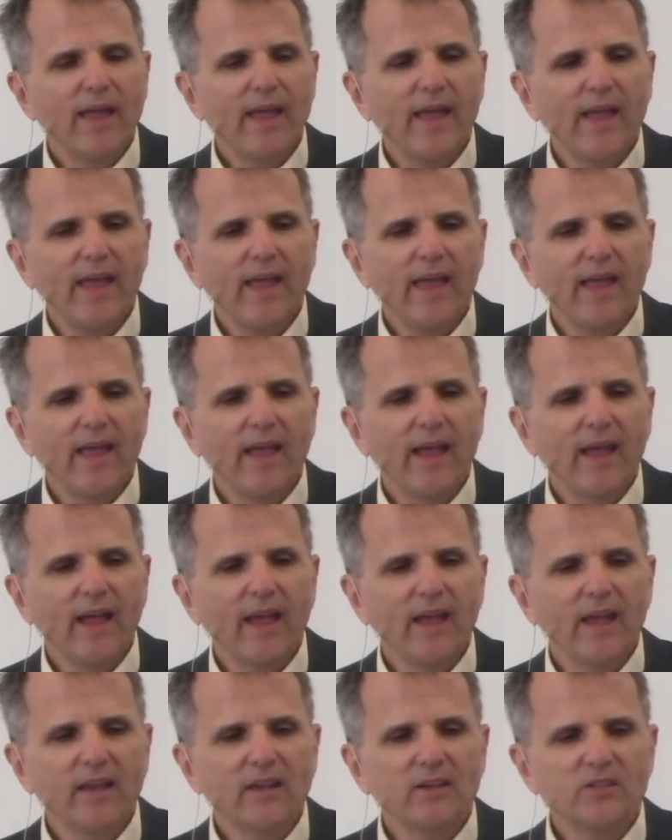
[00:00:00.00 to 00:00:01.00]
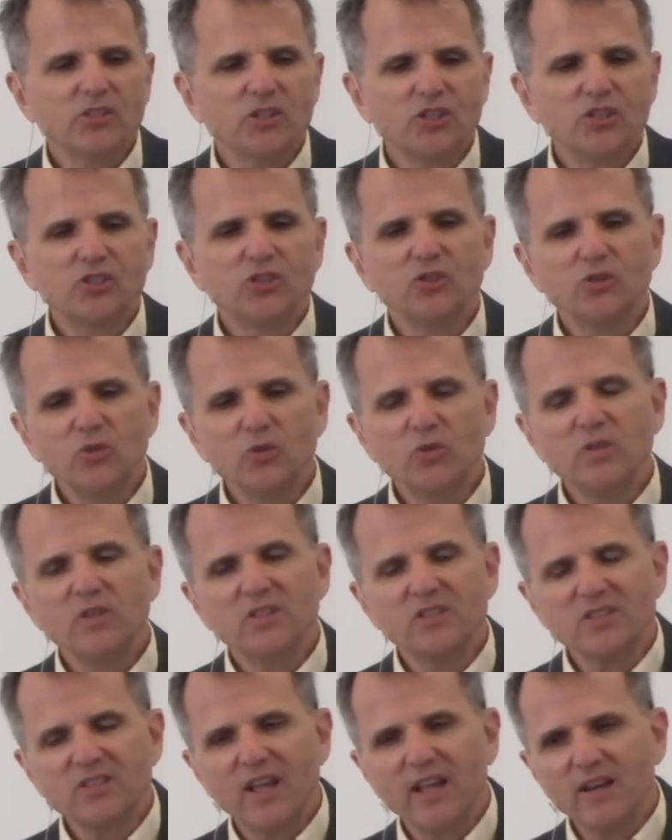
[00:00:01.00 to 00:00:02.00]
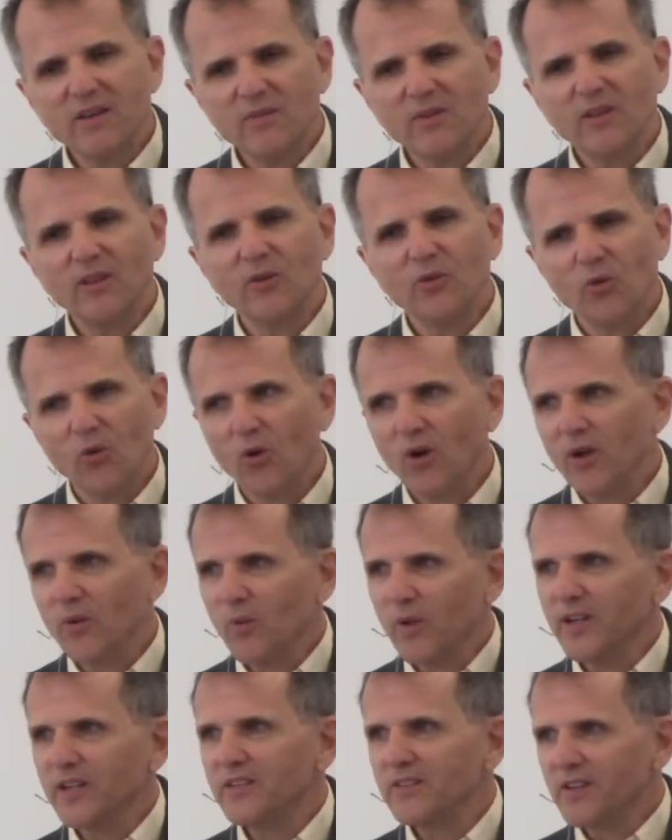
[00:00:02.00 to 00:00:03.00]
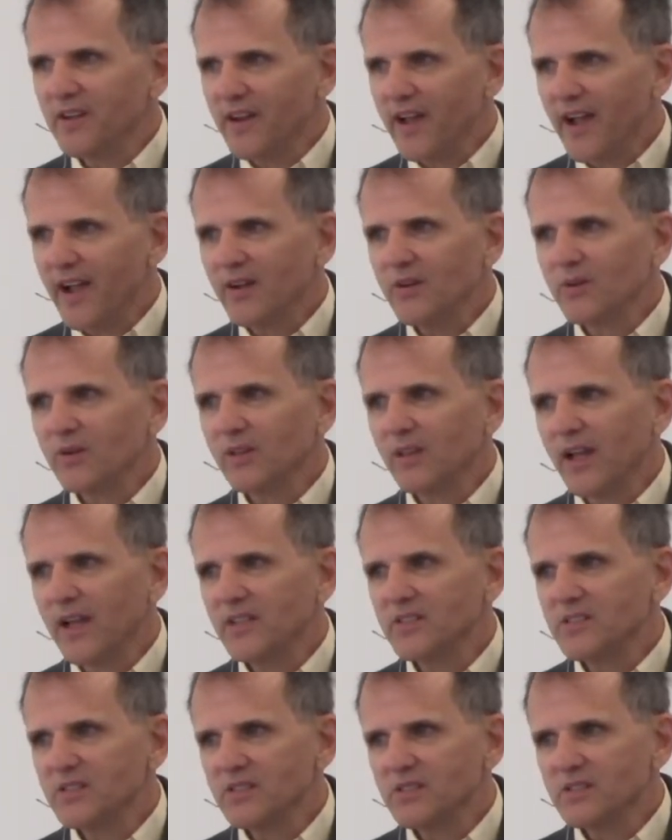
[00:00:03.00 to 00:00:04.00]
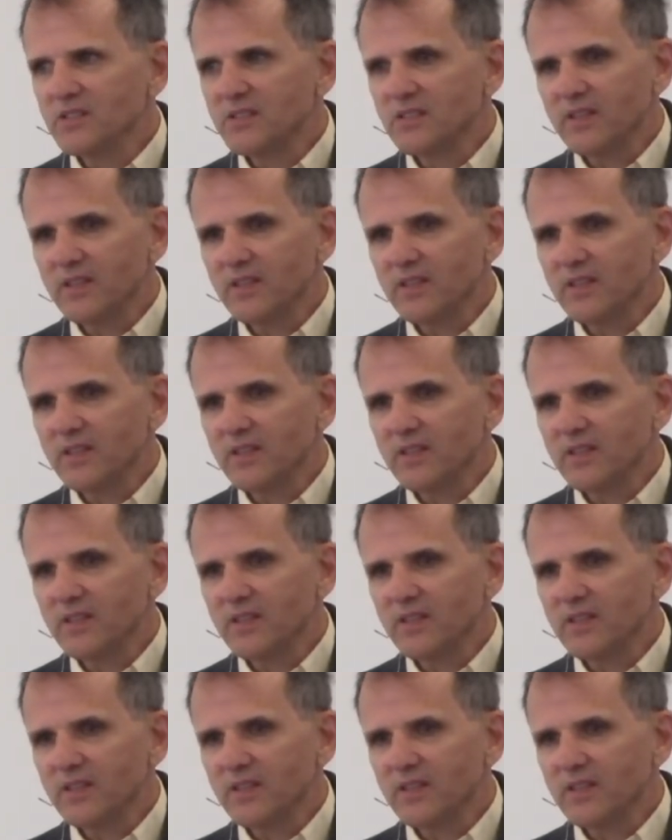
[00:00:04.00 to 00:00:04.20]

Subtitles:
And she sued the state of Illinois when it denied her a license.